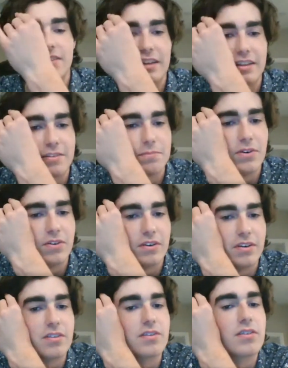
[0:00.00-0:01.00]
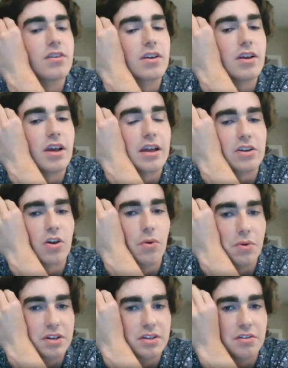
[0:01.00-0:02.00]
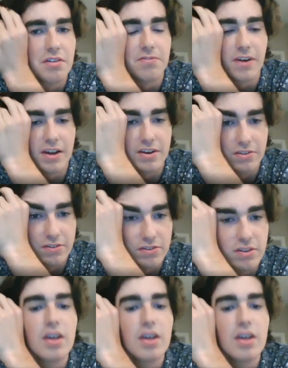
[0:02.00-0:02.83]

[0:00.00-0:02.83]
experience and going to the finals